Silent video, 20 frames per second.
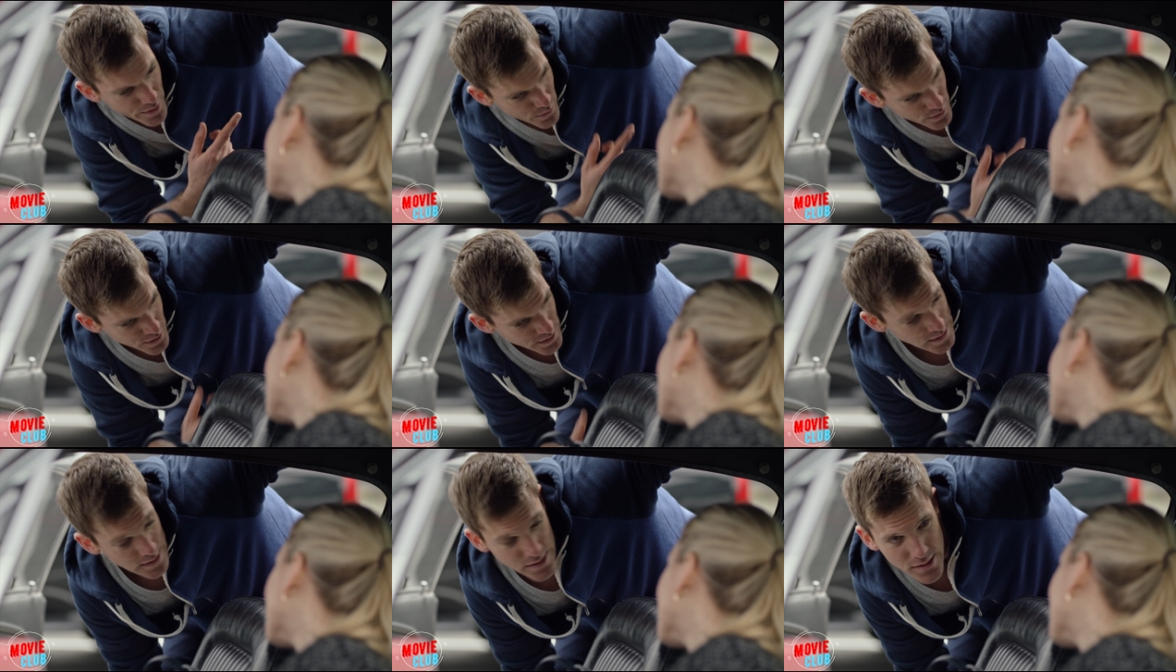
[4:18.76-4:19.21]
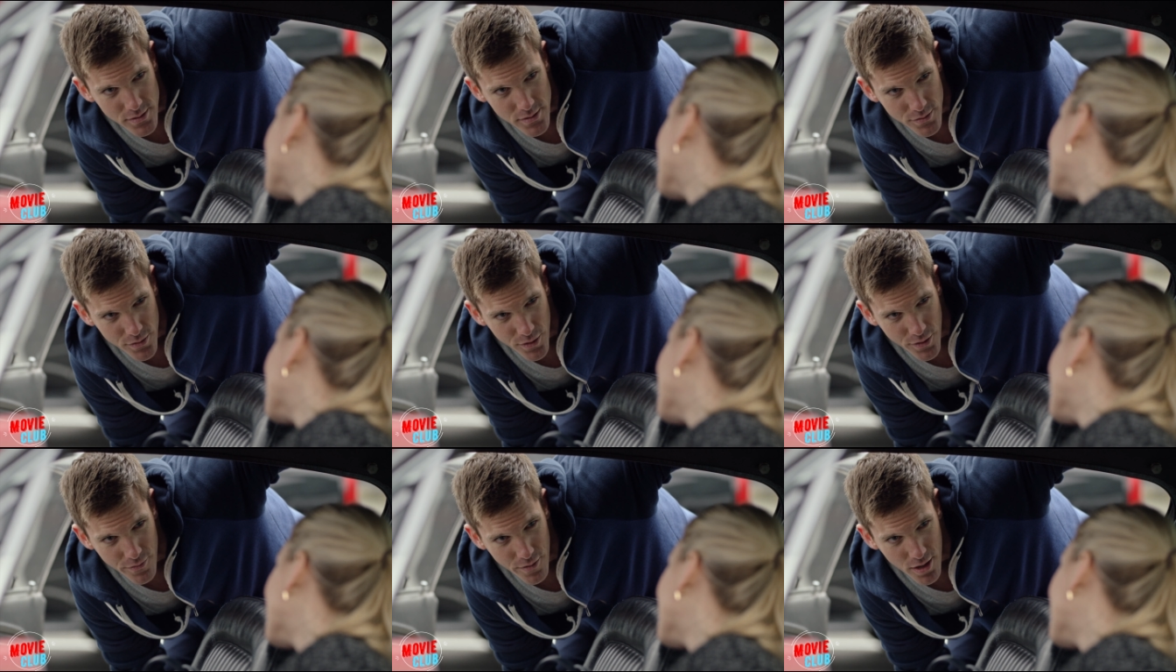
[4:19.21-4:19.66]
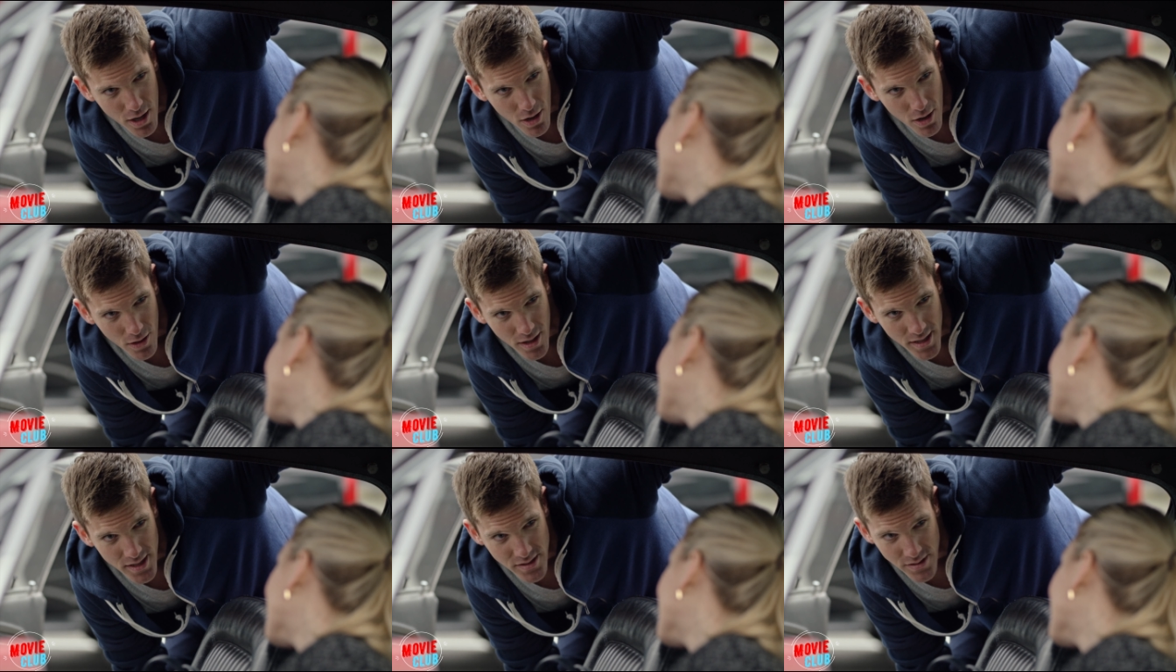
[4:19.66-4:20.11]
praises her
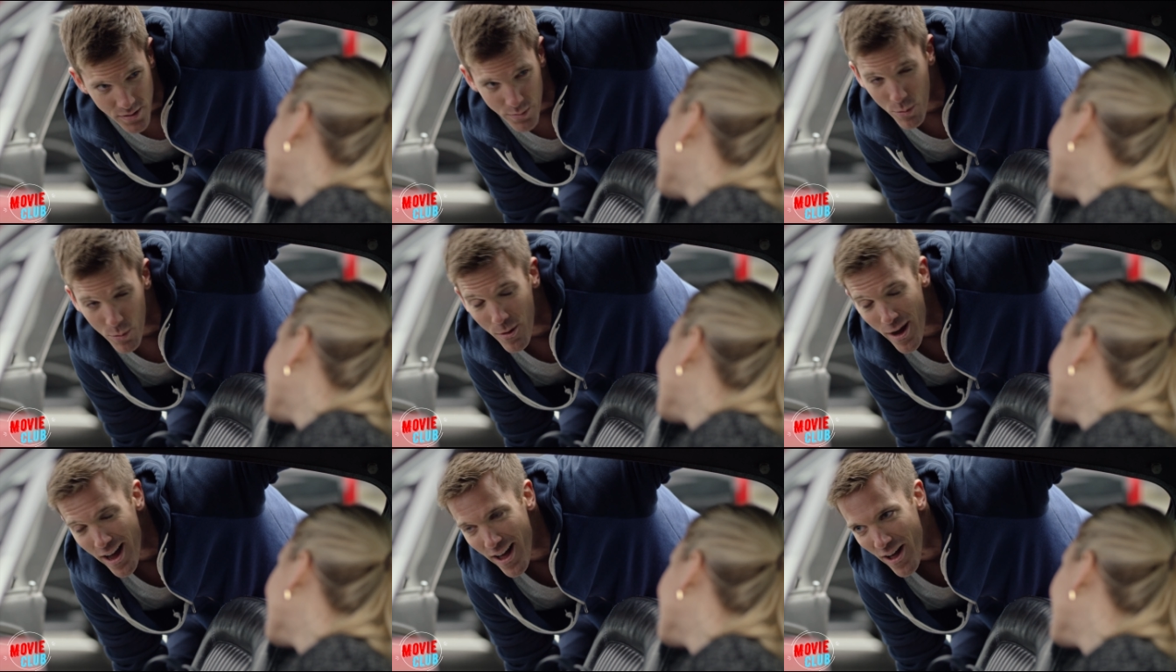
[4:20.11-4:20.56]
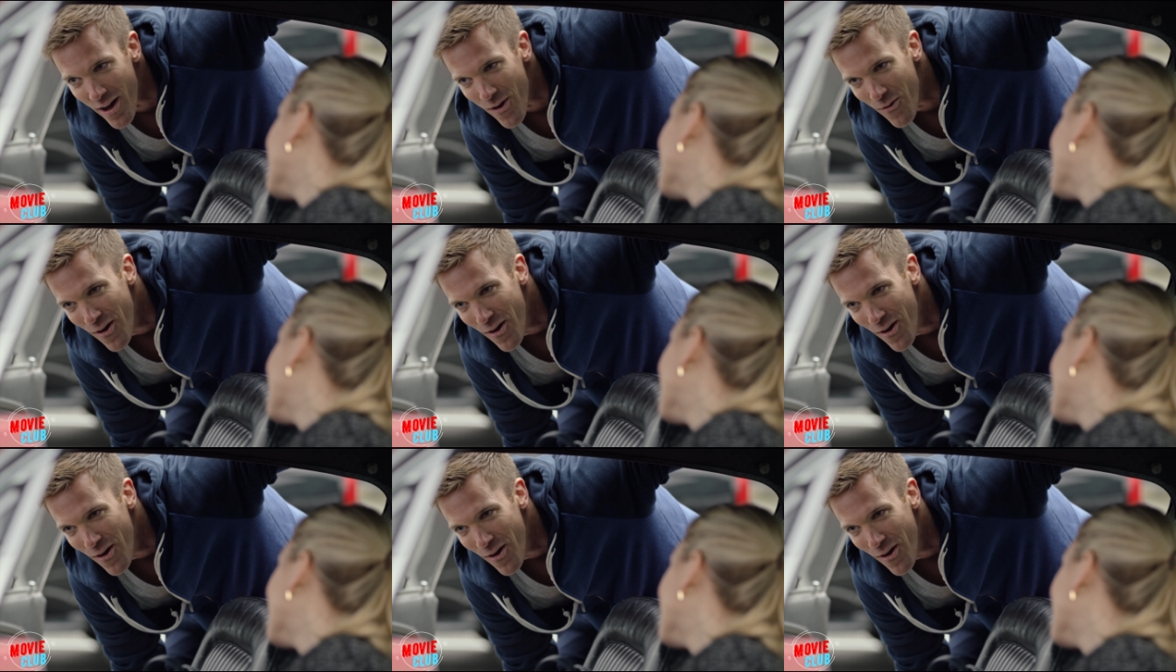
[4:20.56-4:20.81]
remodeled uniform.